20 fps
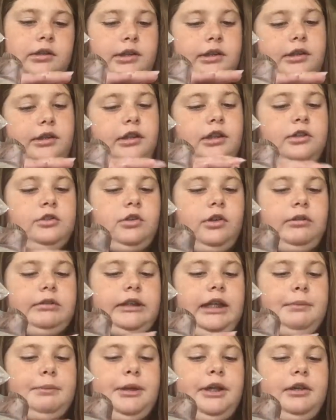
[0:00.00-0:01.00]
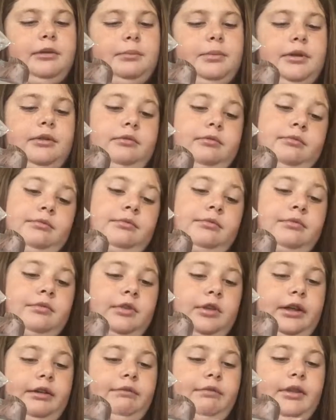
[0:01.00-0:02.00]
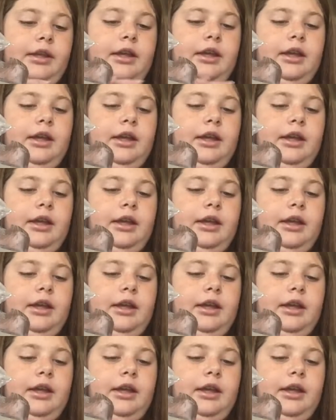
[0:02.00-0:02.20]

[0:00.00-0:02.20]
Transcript: I don't know if it's that big, but I don't know.